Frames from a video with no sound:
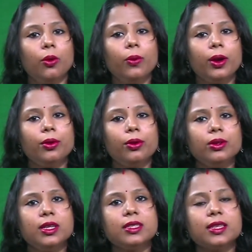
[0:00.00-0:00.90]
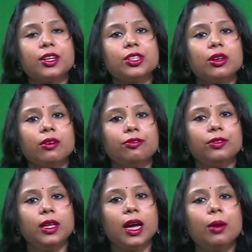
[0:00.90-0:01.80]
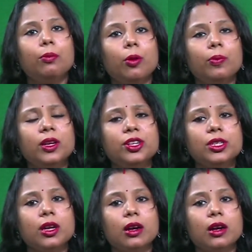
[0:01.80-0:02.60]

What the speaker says: where this section of the young population